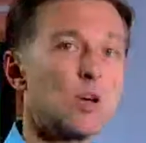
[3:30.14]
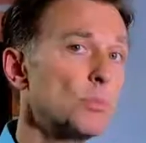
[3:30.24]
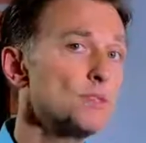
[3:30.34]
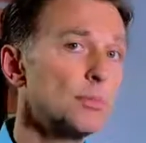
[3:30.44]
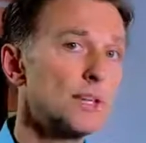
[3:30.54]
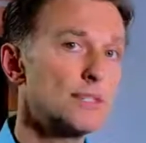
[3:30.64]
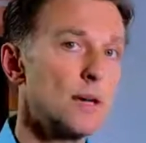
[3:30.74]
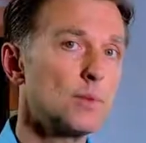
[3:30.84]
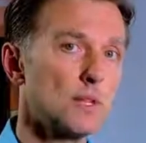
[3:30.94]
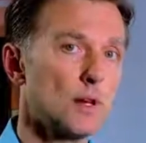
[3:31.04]
So I put some links
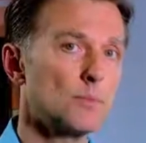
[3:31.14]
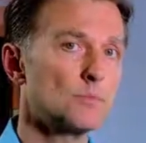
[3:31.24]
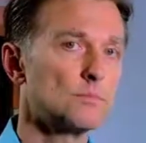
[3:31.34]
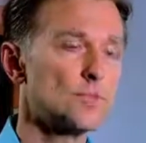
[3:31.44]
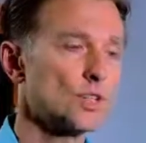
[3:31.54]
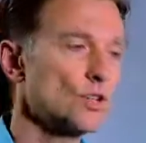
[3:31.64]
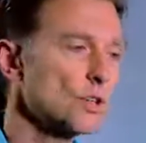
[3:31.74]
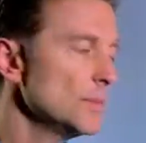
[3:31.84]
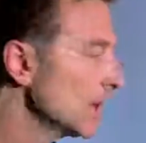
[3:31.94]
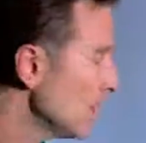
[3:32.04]
down below so you
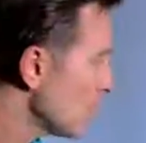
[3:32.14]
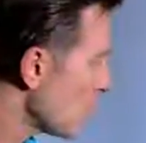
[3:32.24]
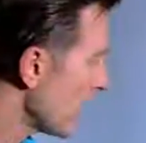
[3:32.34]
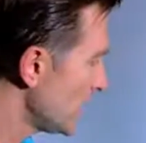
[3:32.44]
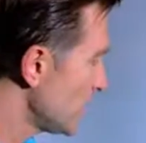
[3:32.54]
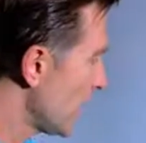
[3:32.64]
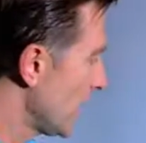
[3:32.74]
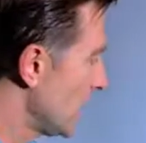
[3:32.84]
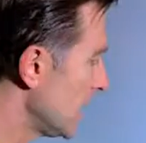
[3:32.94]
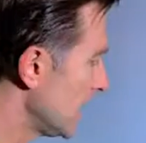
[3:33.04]
can become more
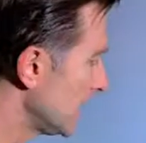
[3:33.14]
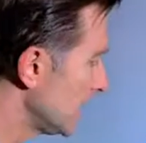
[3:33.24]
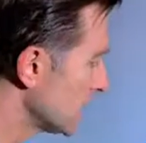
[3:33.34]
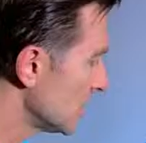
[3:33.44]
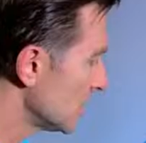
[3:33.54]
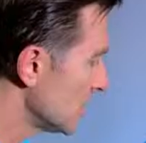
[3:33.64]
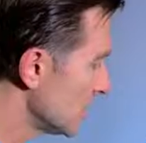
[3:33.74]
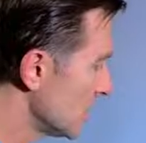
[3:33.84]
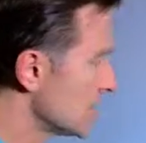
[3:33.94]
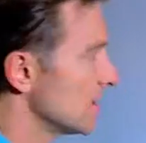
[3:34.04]
educated on insulin
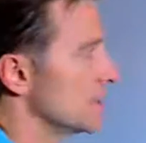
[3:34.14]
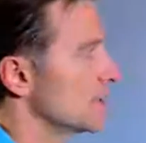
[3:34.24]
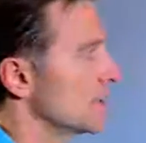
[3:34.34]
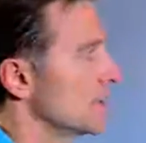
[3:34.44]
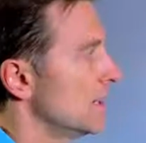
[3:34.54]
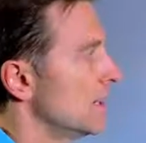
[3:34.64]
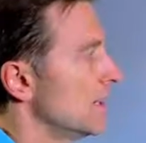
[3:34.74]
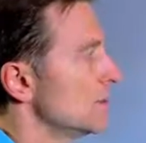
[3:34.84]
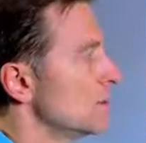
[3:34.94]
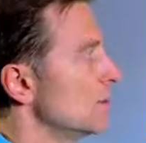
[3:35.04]
resistance
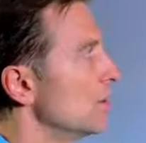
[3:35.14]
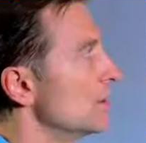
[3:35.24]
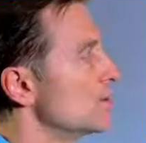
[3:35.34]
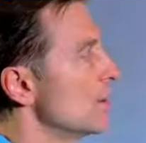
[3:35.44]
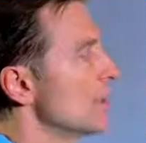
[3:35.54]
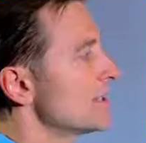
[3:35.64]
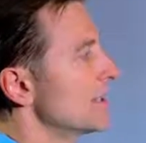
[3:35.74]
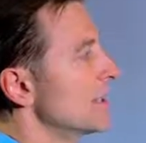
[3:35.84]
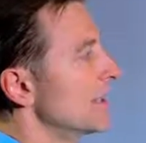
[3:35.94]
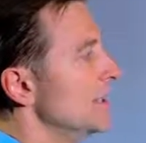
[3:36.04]
so you can
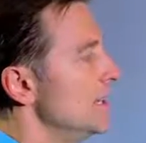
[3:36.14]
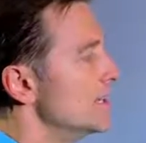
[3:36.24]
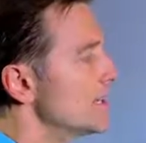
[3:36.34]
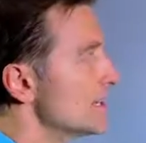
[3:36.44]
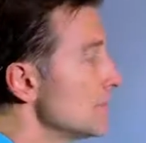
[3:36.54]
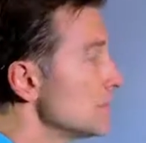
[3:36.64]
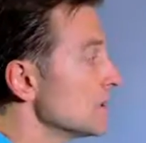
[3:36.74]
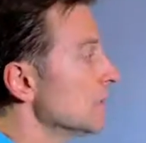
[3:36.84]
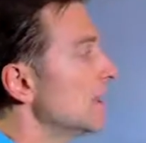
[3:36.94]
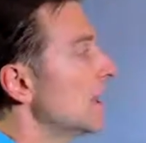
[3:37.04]
address this
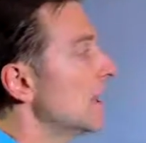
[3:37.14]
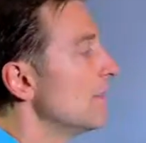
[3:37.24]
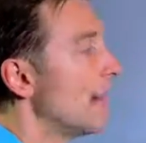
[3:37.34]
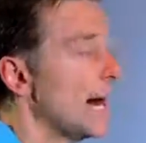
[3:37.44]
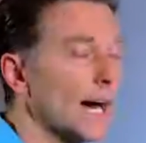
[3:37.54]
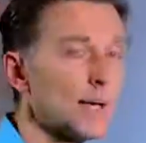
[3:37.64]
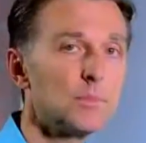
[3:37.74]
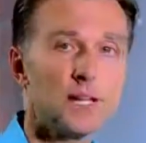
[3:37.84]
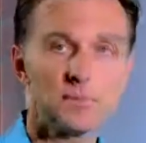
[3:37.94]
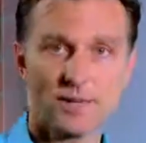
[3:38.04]
symptom of high
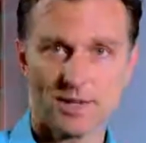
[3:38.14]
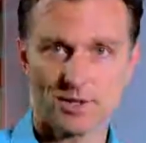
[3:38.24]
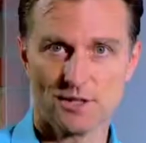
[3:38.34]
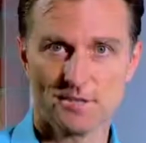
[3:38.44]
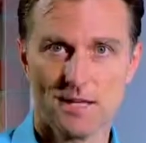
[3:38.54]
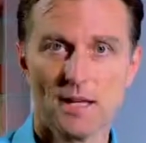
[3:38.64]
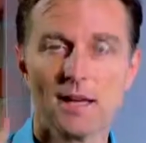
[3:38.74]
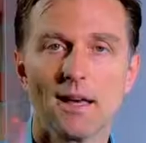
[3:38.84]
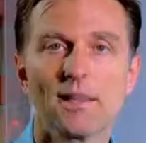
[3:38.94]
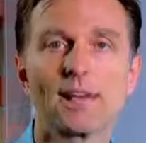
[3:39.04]
blood pressure.
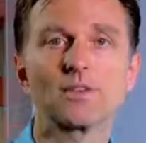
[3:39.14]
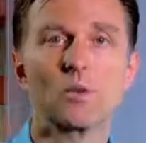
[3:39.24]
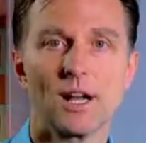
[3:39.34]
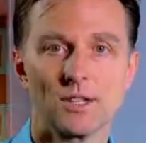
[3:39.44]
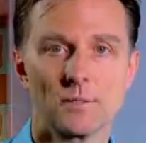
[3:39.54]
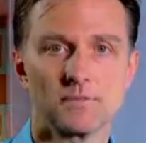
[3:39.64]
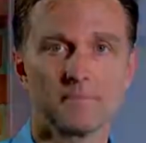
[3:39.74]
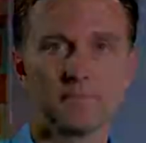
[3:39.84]
Thanks for watching.